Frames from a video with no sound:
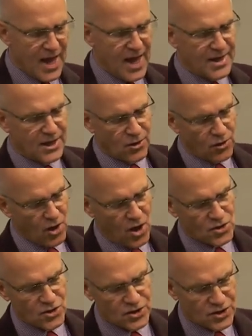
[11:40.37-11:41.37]
And in
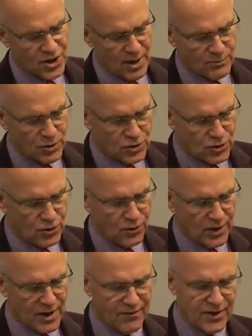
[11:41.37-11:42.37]
Colossians chapter 2,
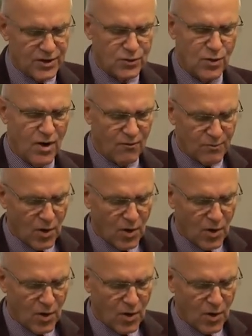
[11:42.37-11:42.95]
11 and 12,